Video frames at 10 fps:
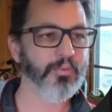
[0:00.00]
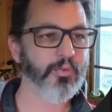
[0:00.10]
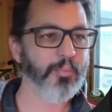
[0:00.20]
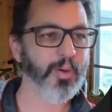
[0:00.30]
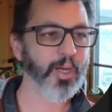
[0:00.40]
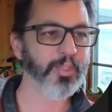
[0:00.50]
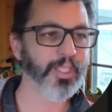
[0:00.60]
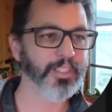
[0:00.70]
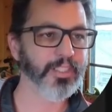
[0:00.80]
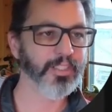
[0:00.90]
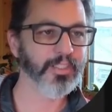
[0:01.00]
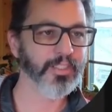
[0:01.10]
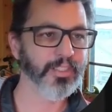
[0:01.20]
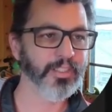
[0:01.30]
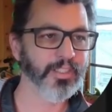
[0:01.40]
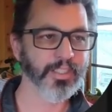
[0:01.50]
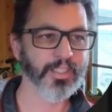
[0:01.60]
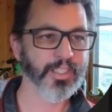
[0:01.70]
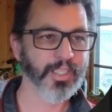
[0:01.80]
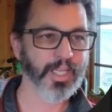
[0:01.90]
if we publish,
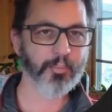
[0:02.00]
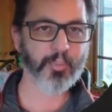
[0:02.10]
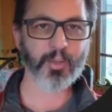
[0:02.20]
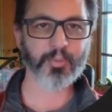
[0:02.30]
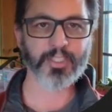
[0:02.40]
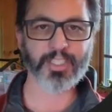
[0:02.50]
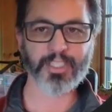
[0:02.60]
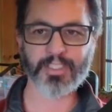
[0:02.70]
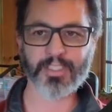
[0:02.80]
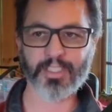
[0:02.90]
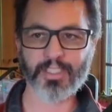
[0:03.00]
it publishes.